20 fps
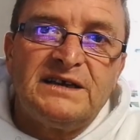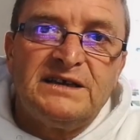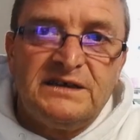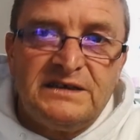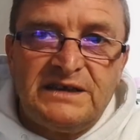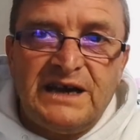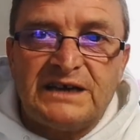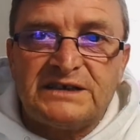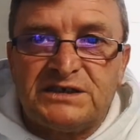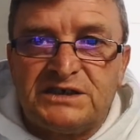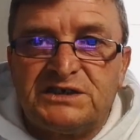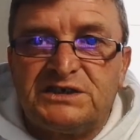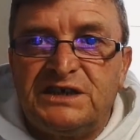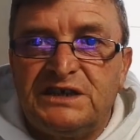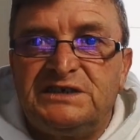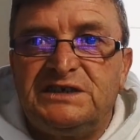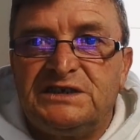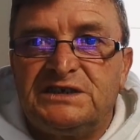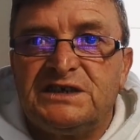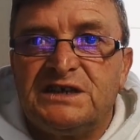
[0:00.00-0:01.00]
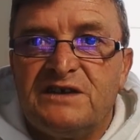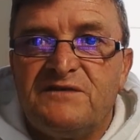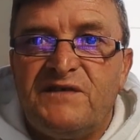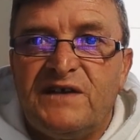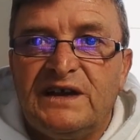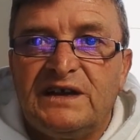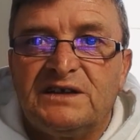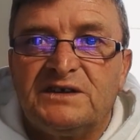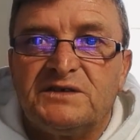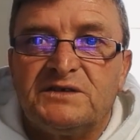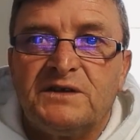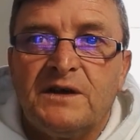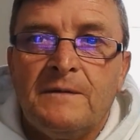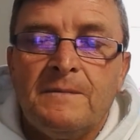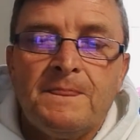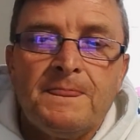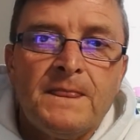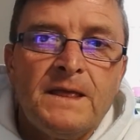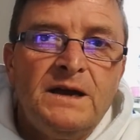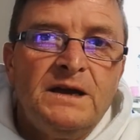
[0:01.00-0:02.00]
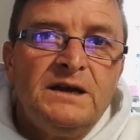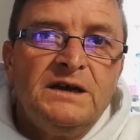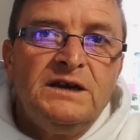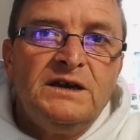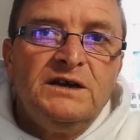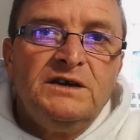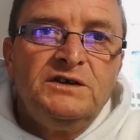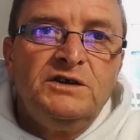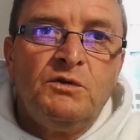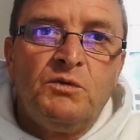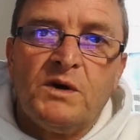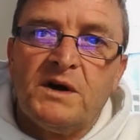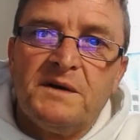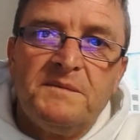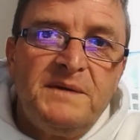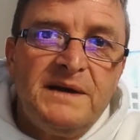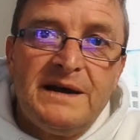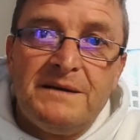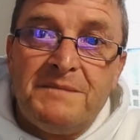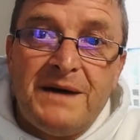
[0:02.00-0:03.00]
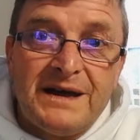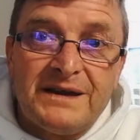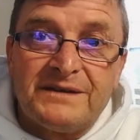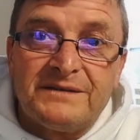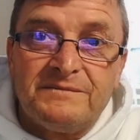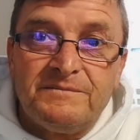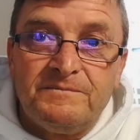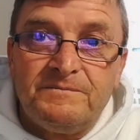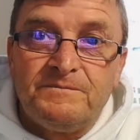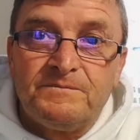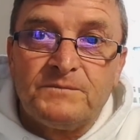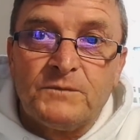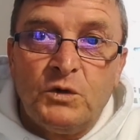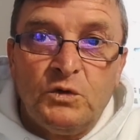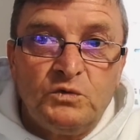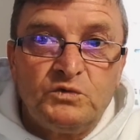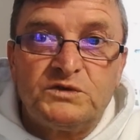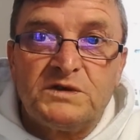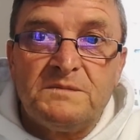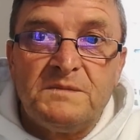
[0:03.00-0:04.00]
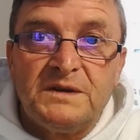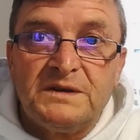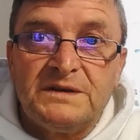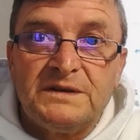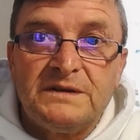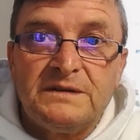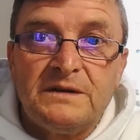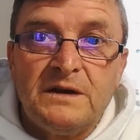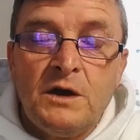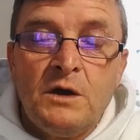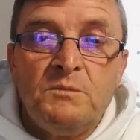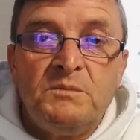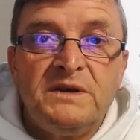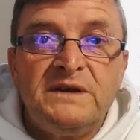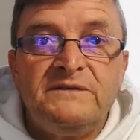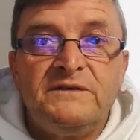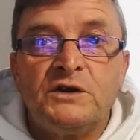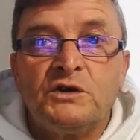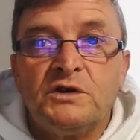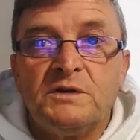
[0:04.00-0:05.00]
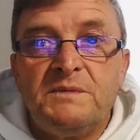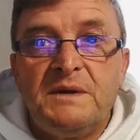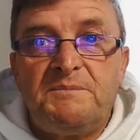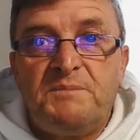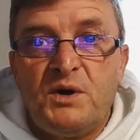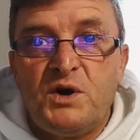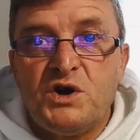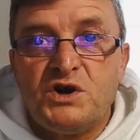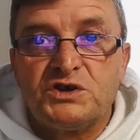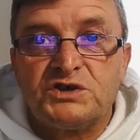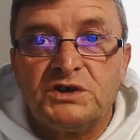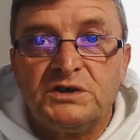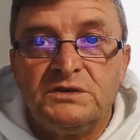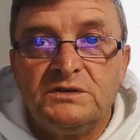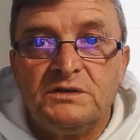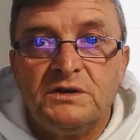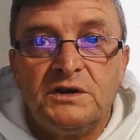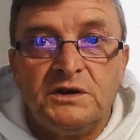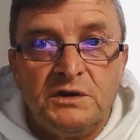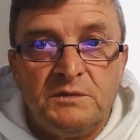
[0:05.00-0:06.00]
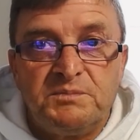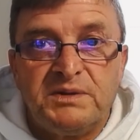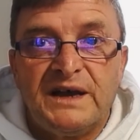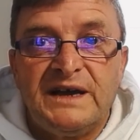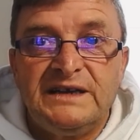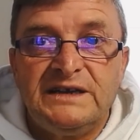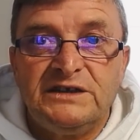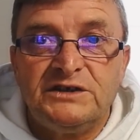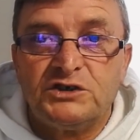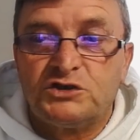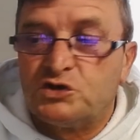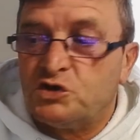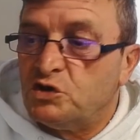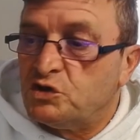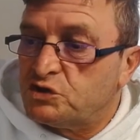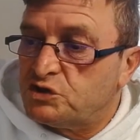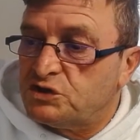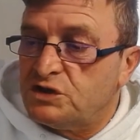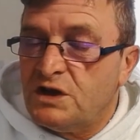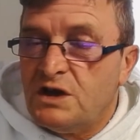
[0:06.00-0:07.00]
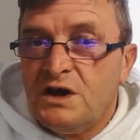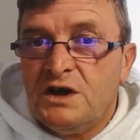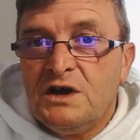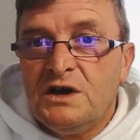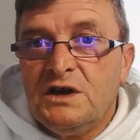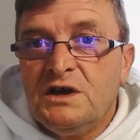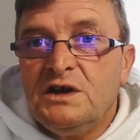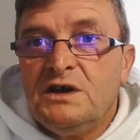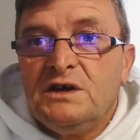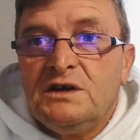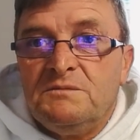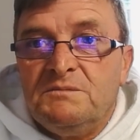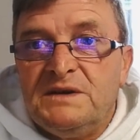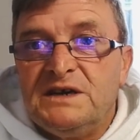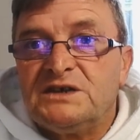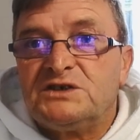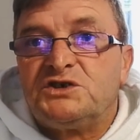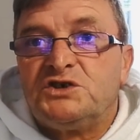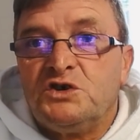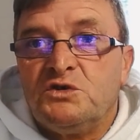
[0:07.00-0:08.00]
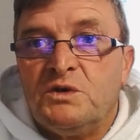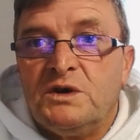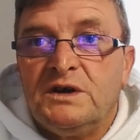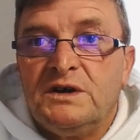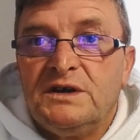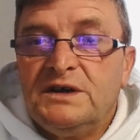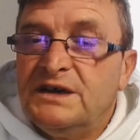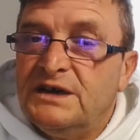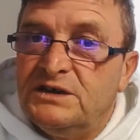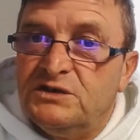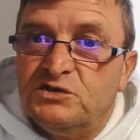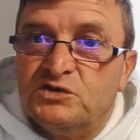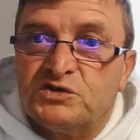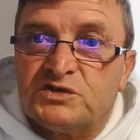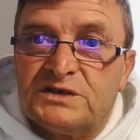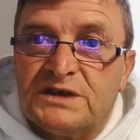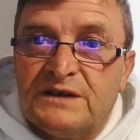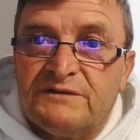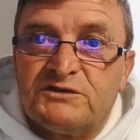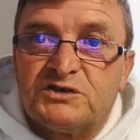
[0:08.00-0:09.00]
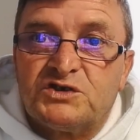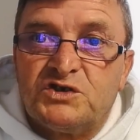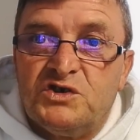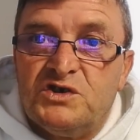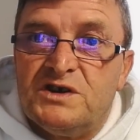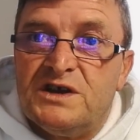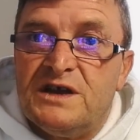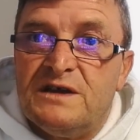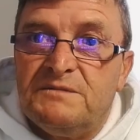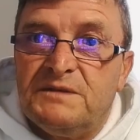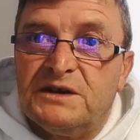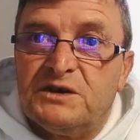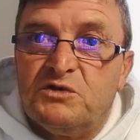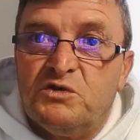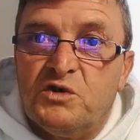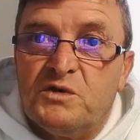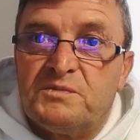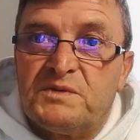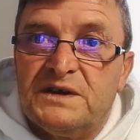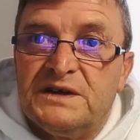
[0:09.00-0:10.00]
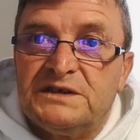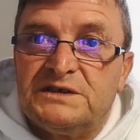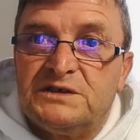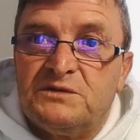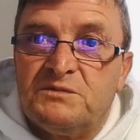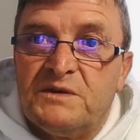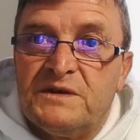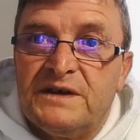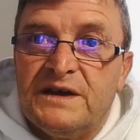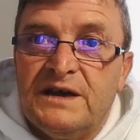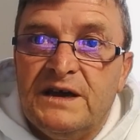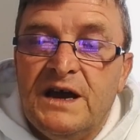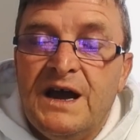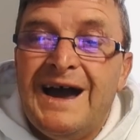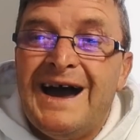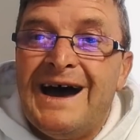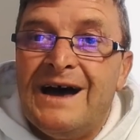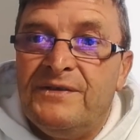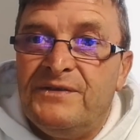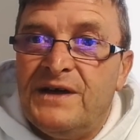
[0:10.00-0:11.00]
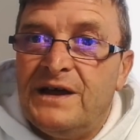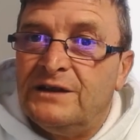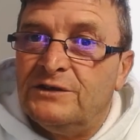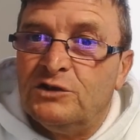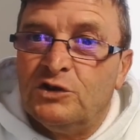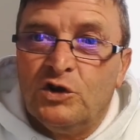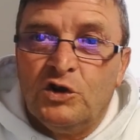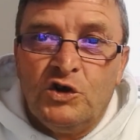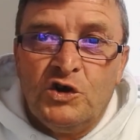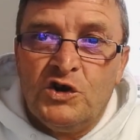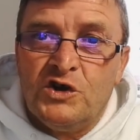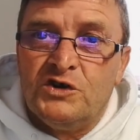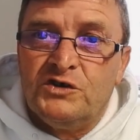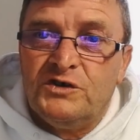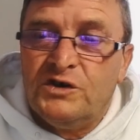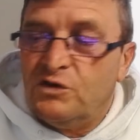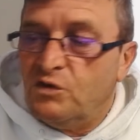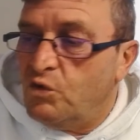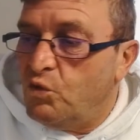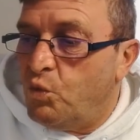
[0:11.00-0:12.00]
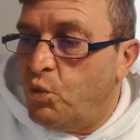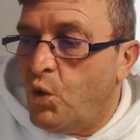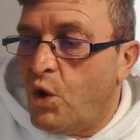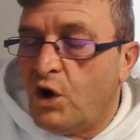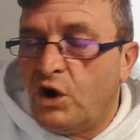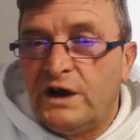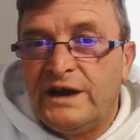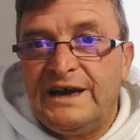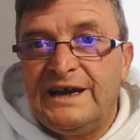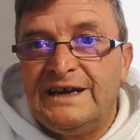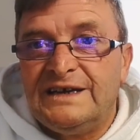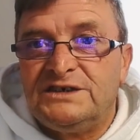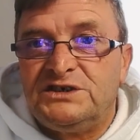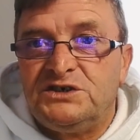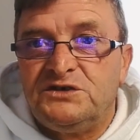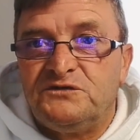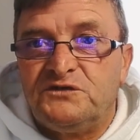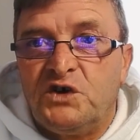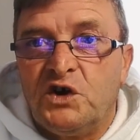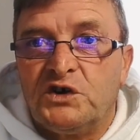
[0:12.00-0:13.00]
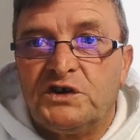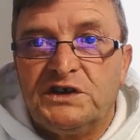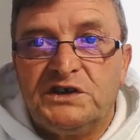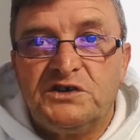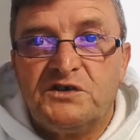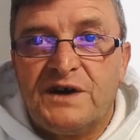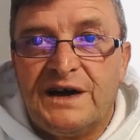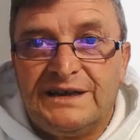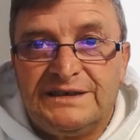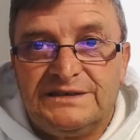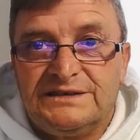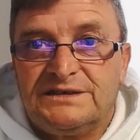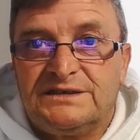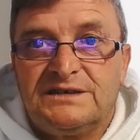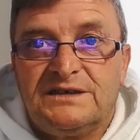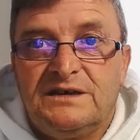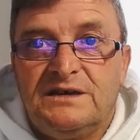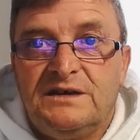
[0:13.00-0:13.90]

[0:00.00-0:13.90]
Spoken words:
that's a citizen of England. You want to be a man, ultimately. But if you're going to be a person, or you're playing in the trust, make sure it doesn't have a surname incorporated with it. And then learn what it is you've got in your hands.